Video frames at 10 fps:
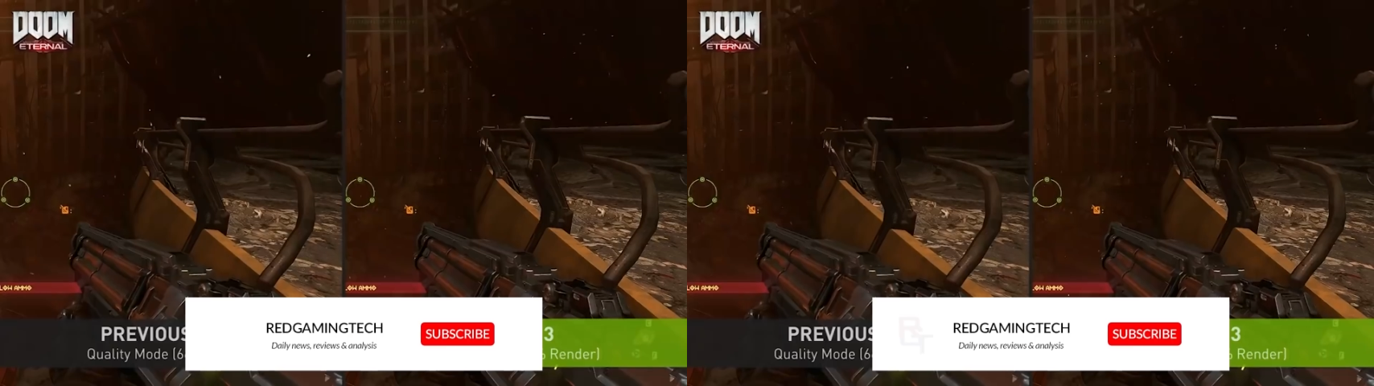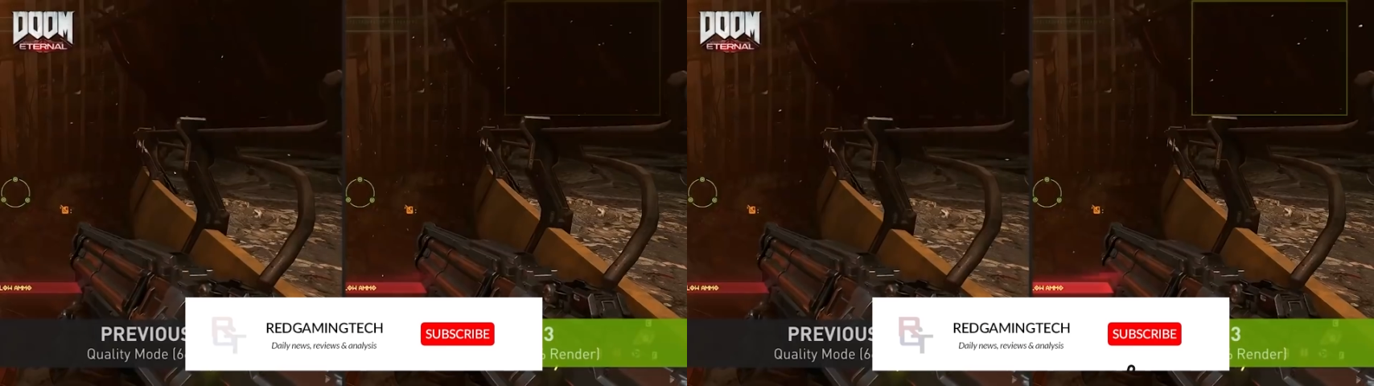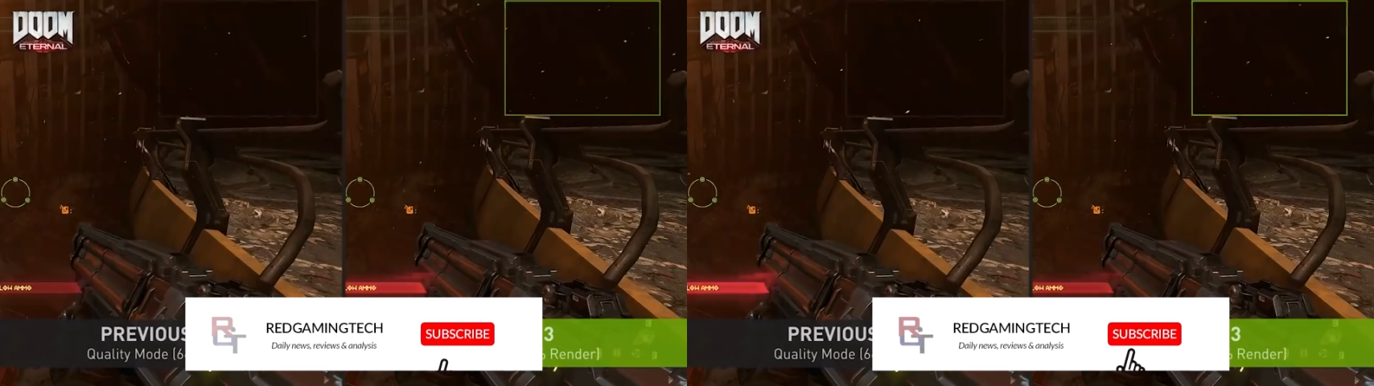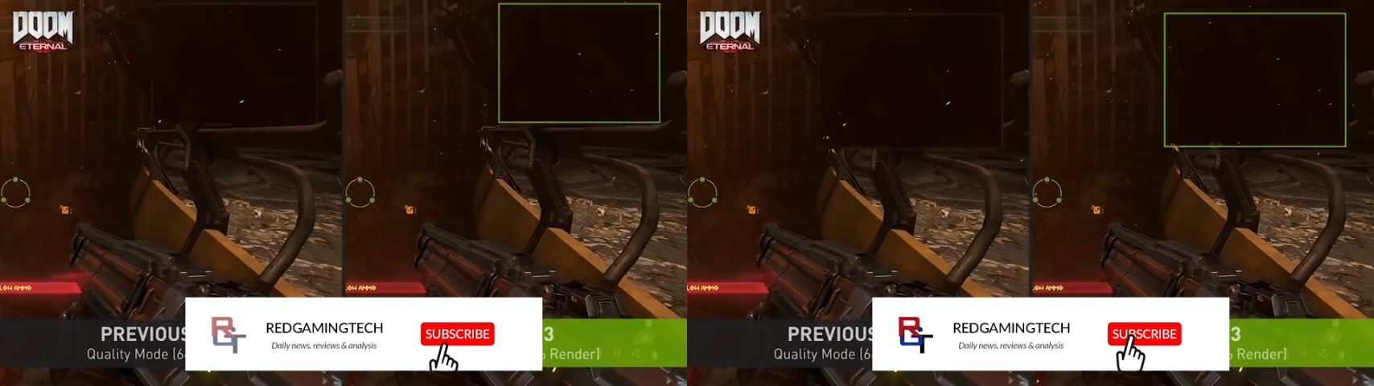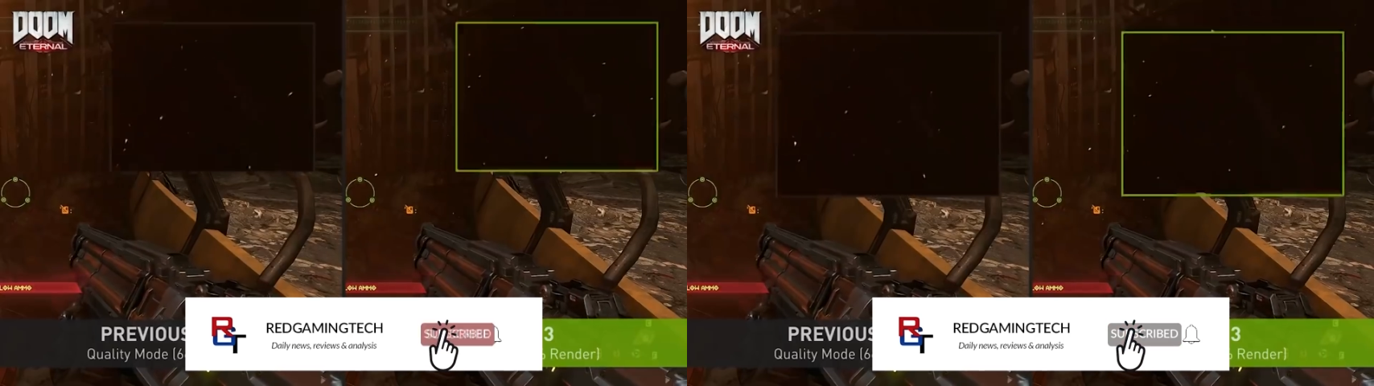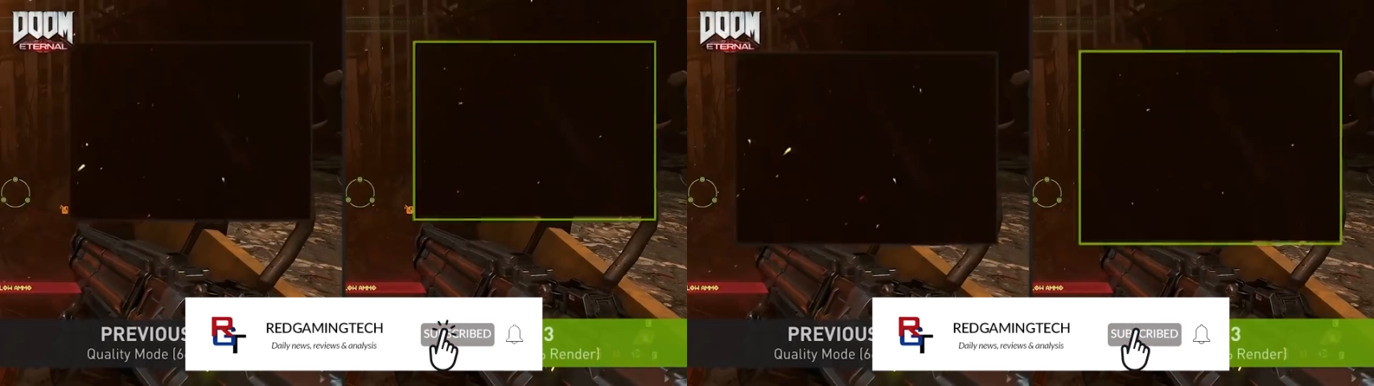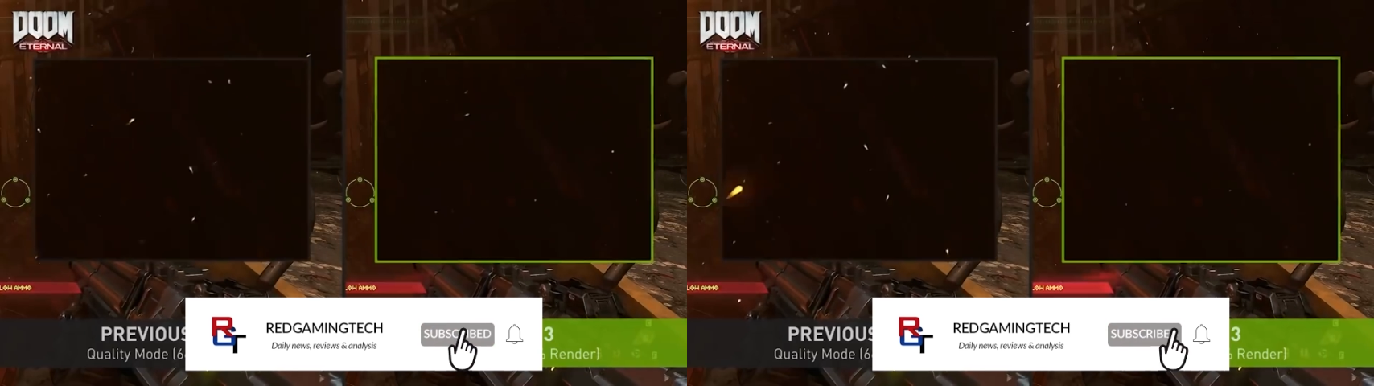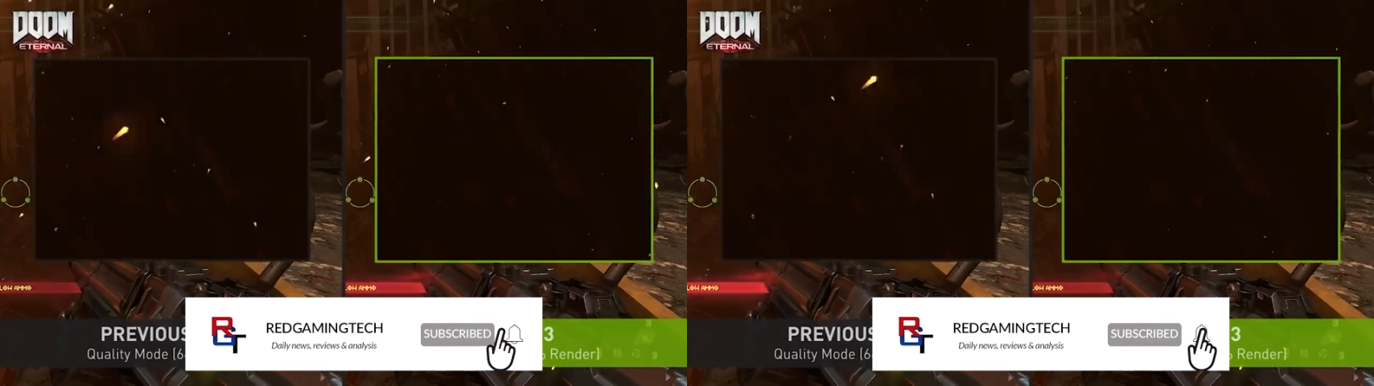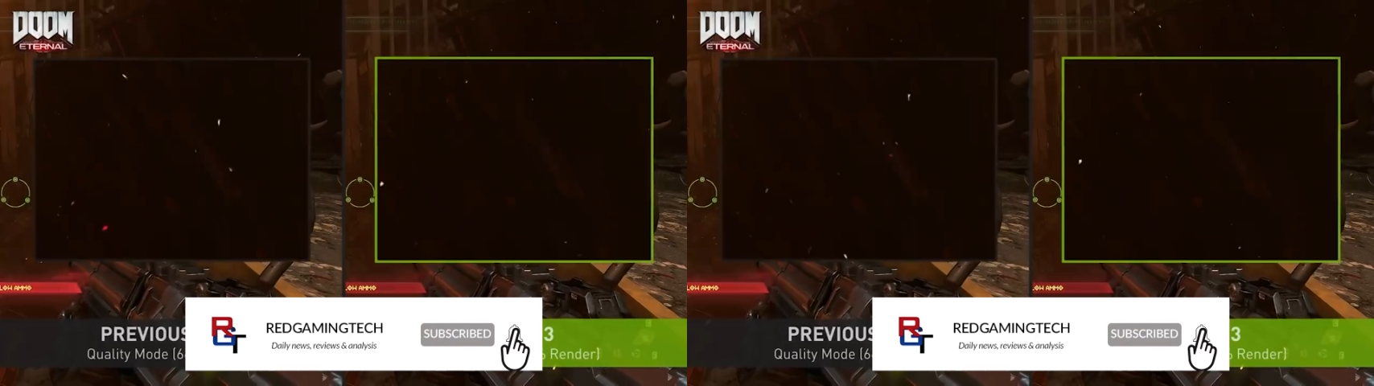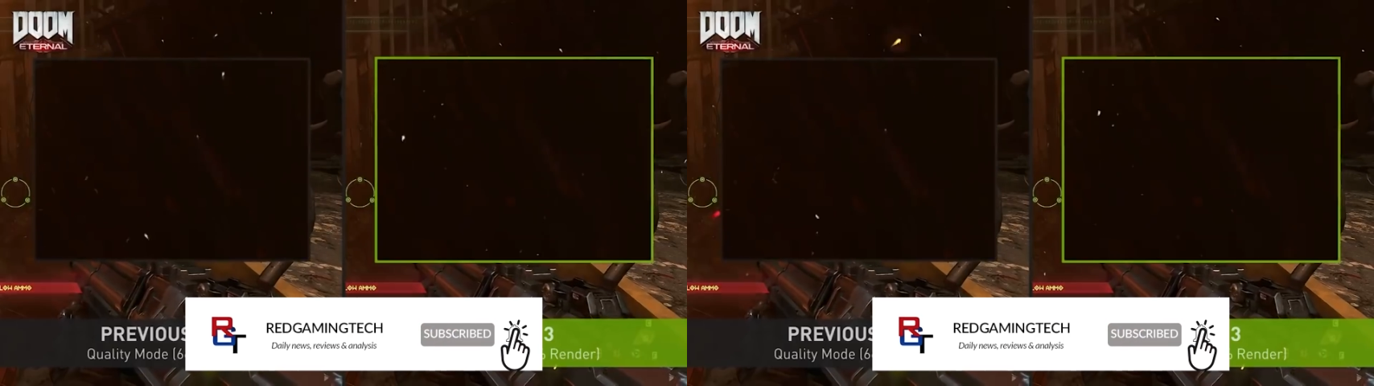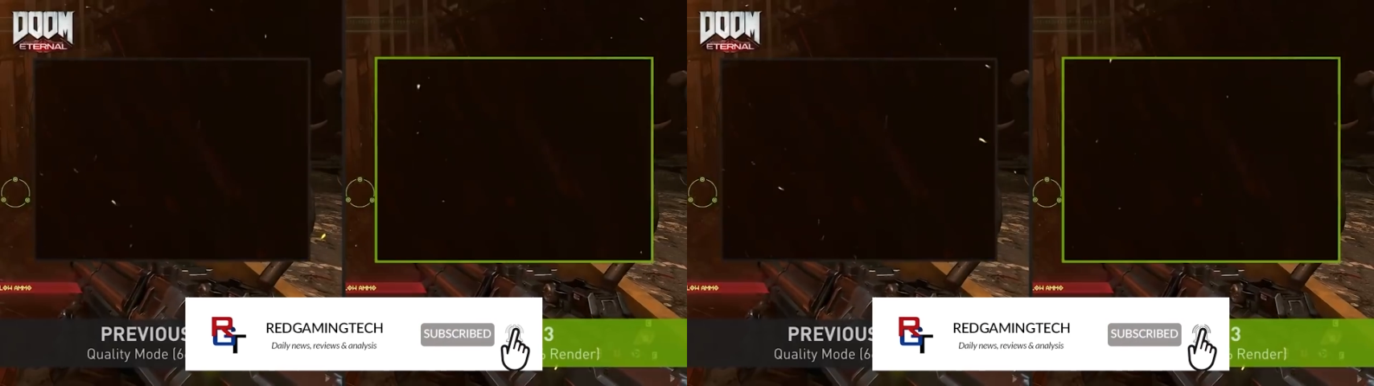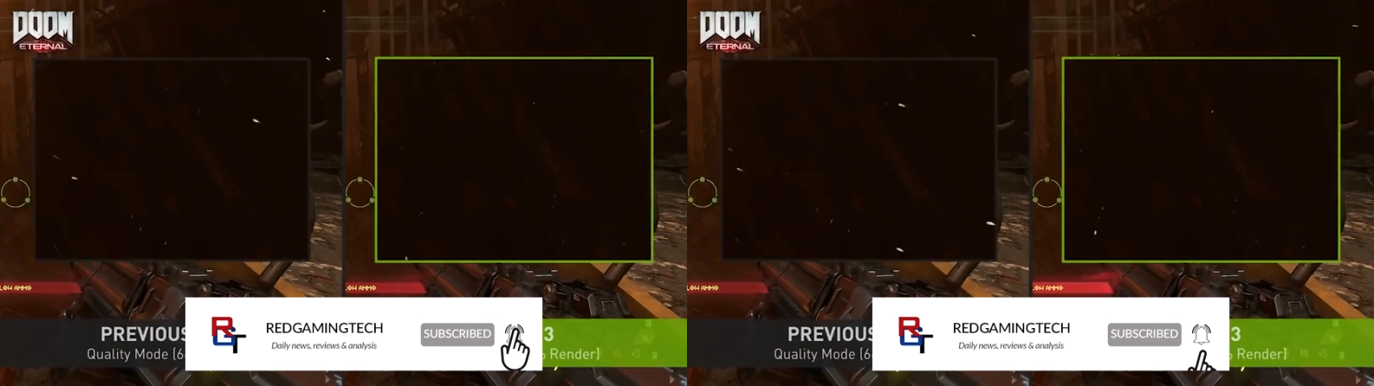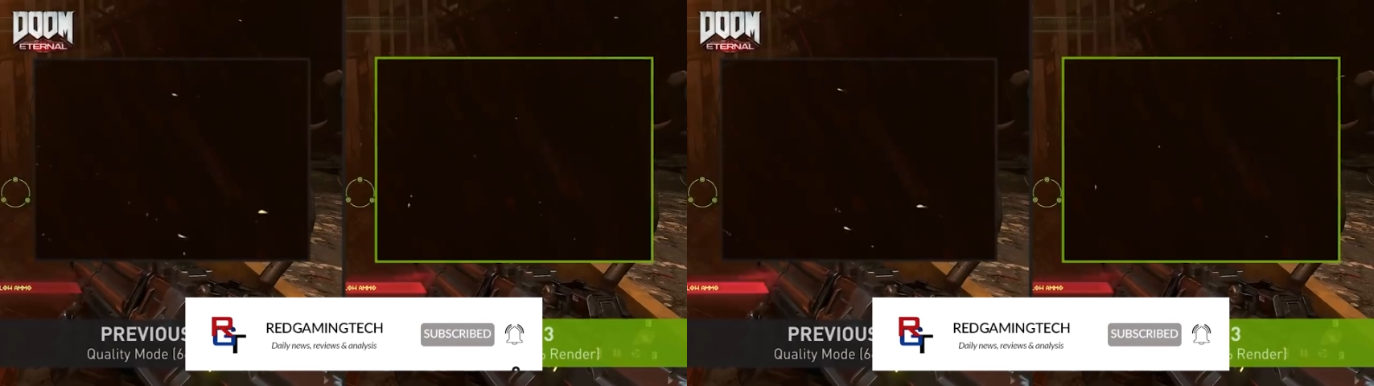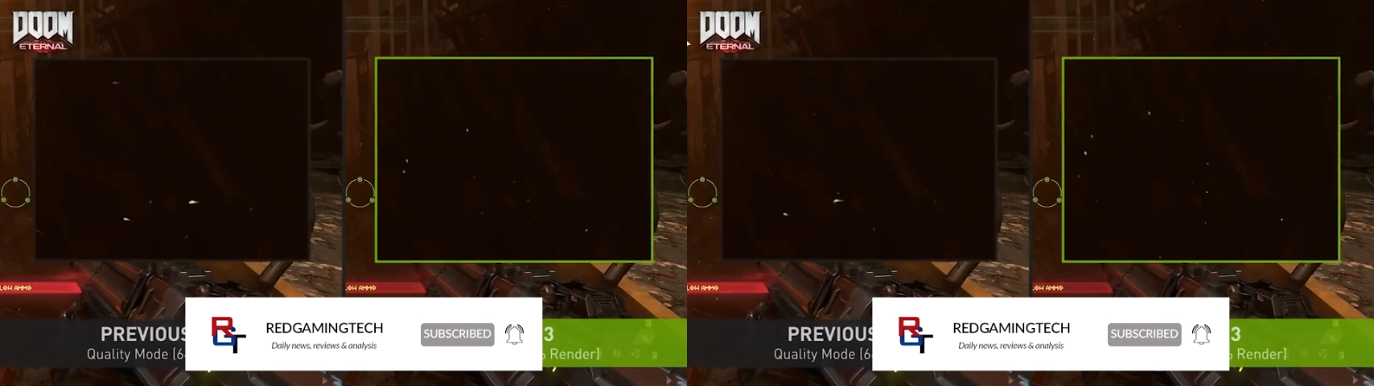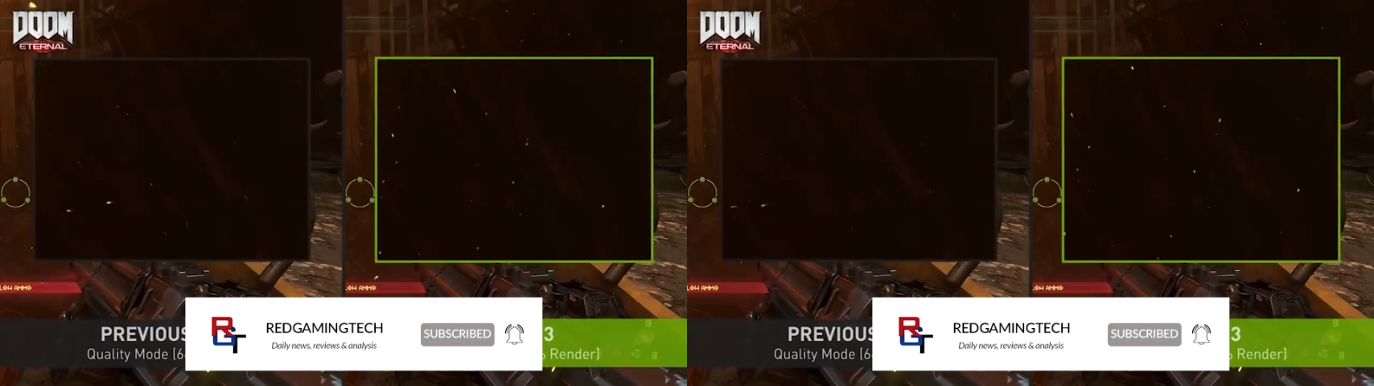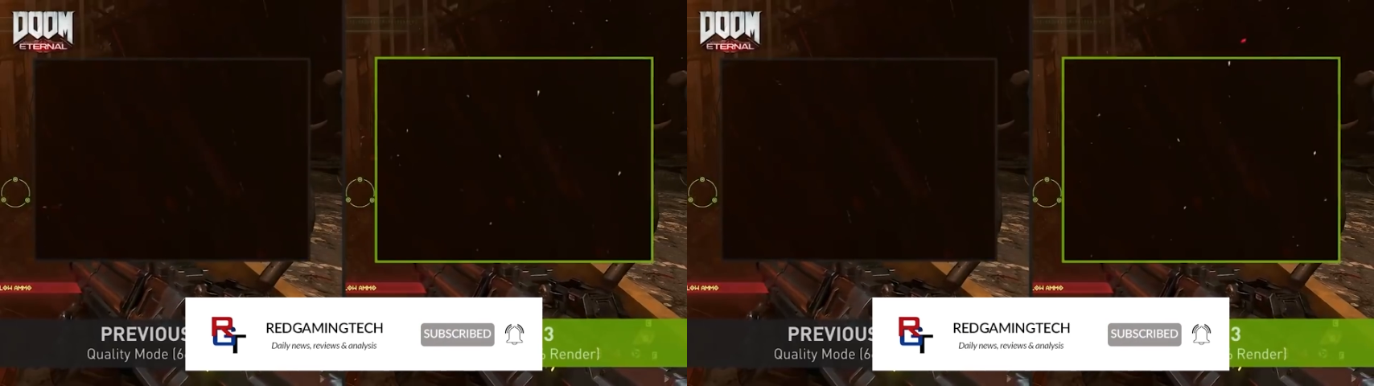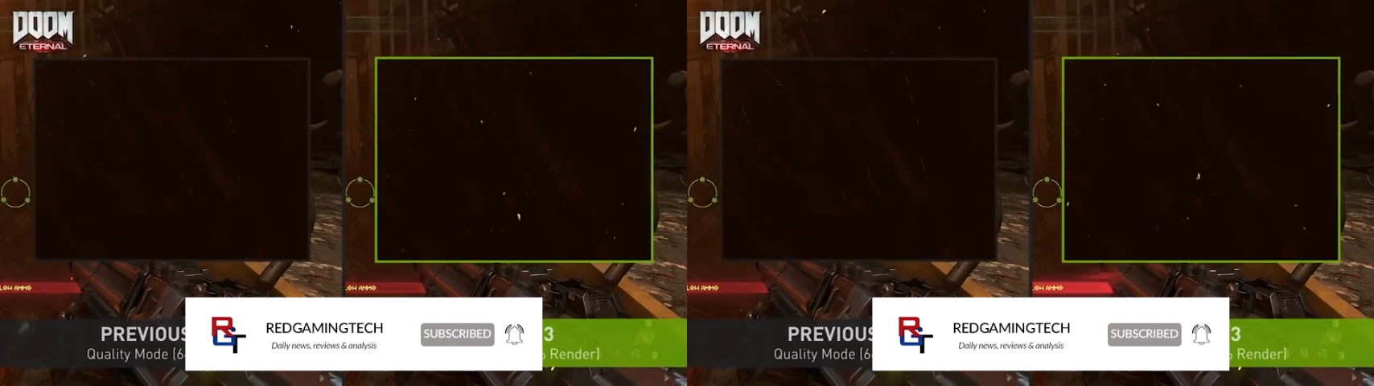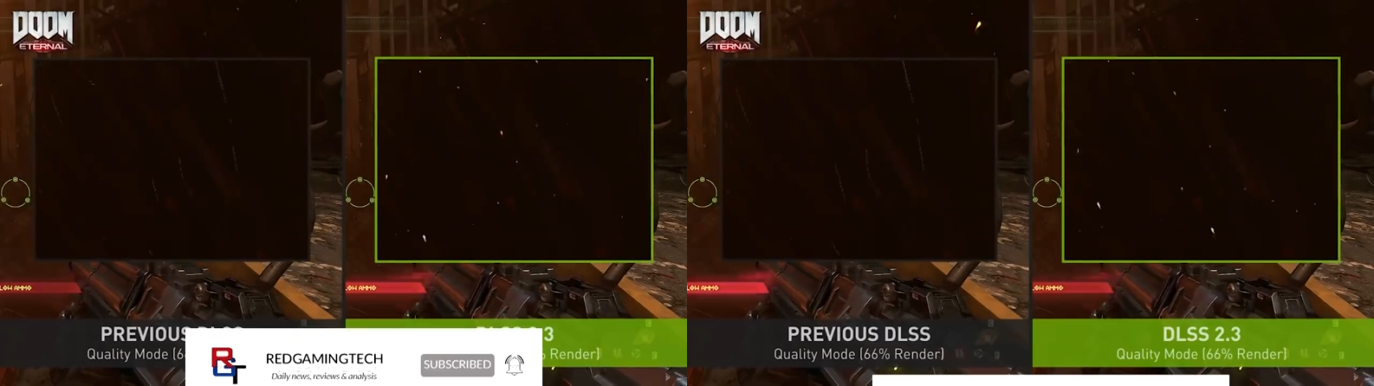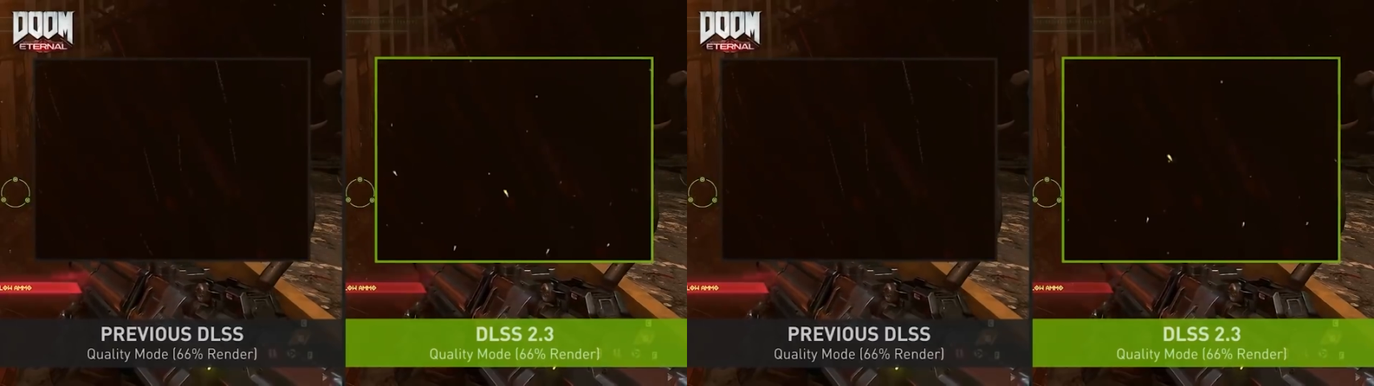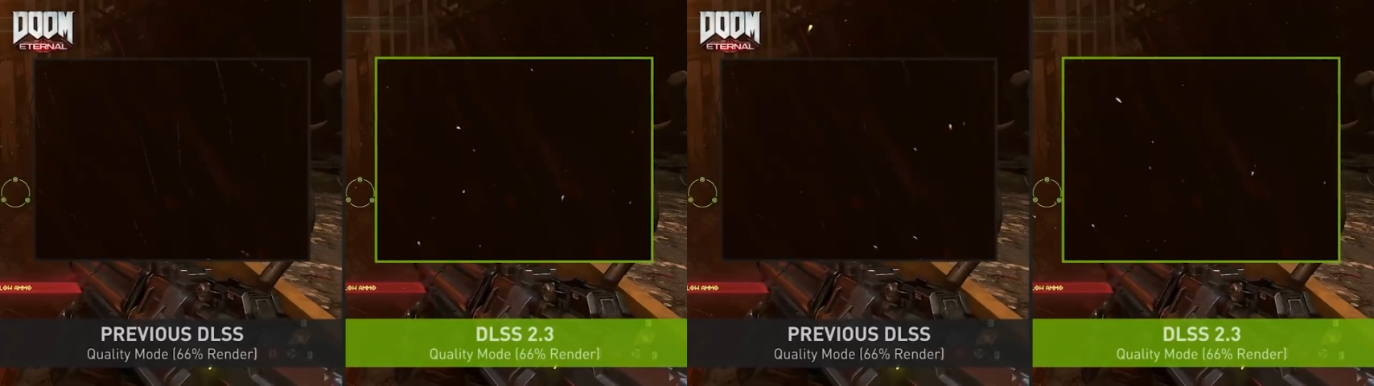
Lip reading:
No face is visible, so there are no lips to read.